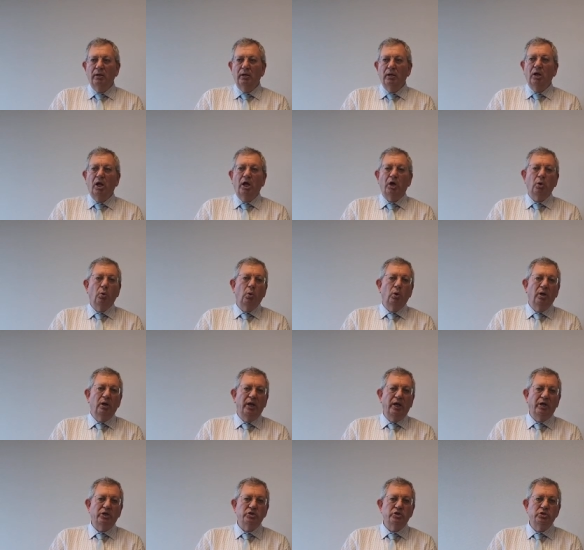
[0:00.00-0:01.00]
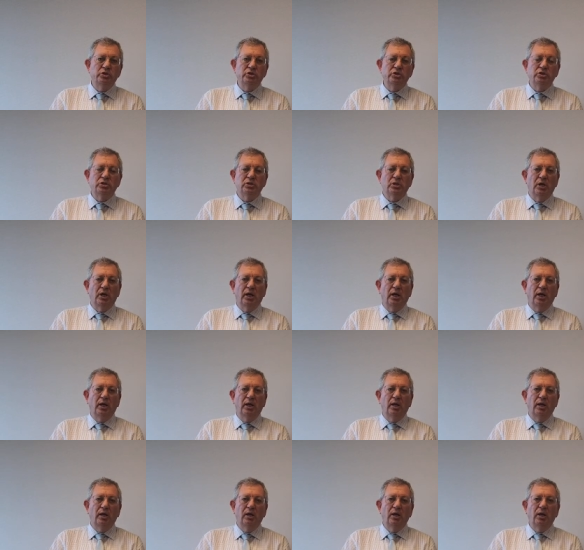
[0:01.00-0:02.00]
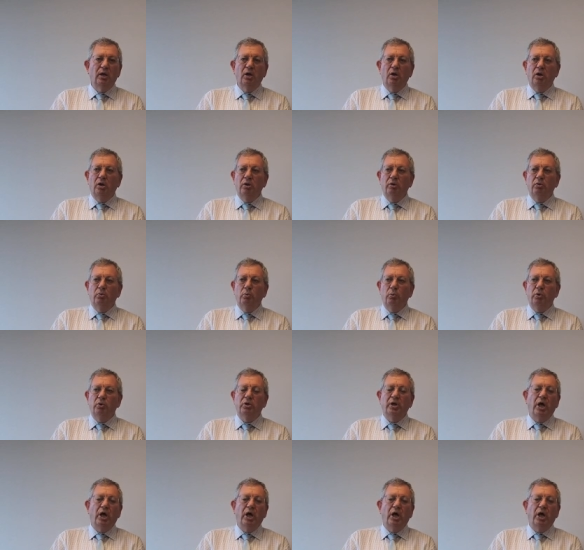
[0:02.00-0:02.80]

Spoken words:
Like all elections, we'll